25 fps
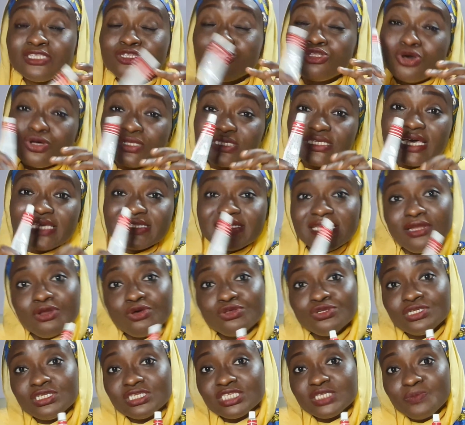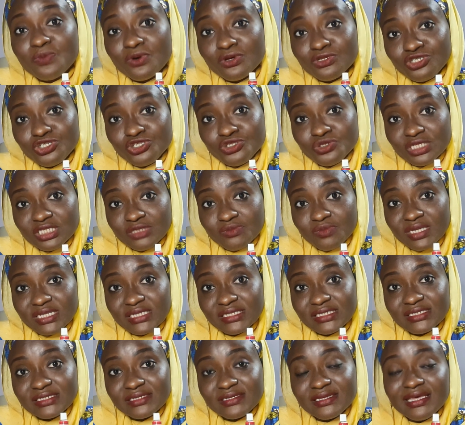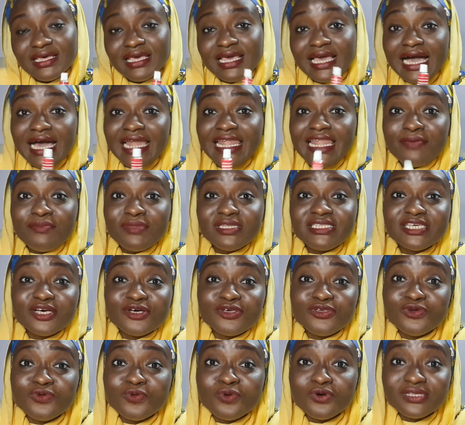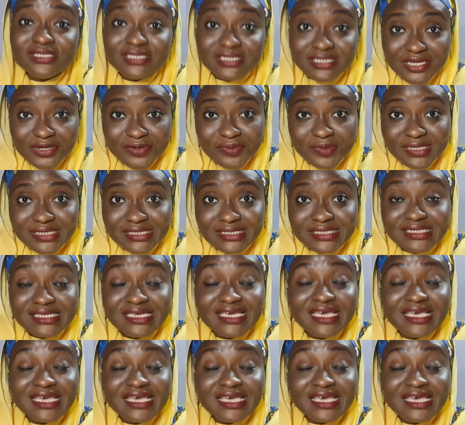not as an on-the-spot treatment. And let me tell you one secret.